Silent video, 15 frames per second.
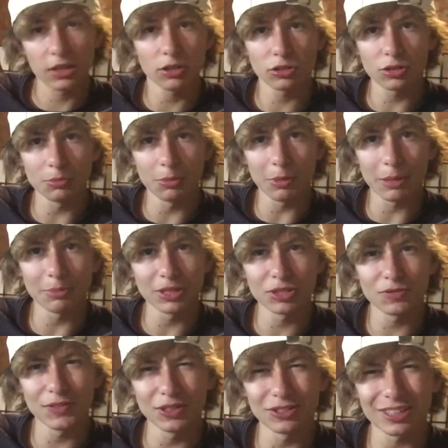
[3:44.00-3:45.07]
Here are some of my biggest
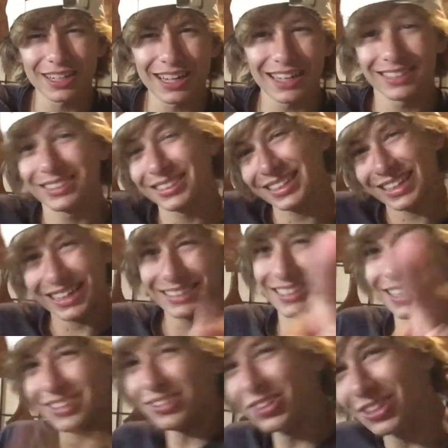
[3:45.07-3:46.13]
fears, I guess. Take
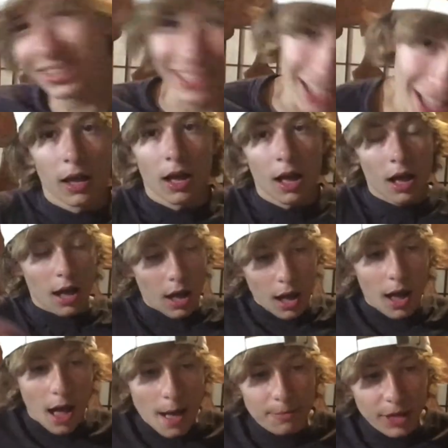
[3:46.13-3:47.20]
a look.
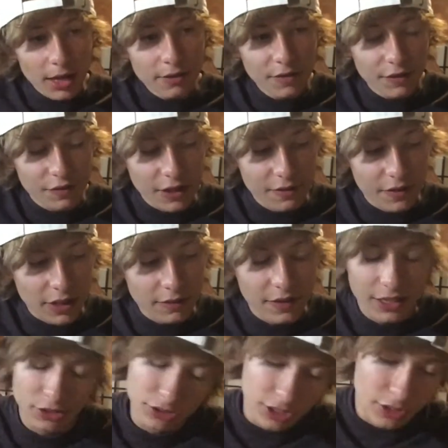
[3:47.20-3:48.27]
I'm kind of afraid of
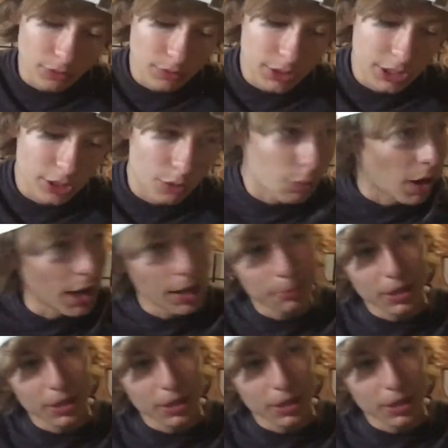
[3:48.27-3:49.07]
elevators, I don't really know why.